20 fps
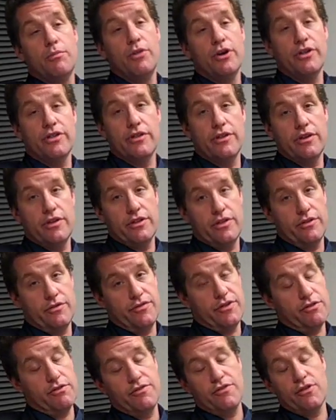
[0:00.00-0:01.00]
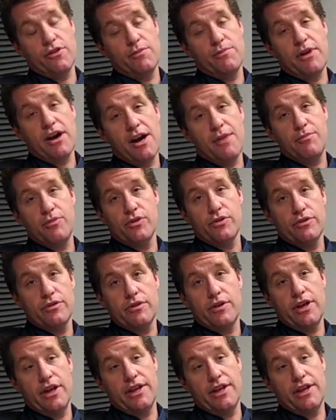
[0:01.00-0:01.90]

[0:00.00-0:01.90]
but they're very, very popular.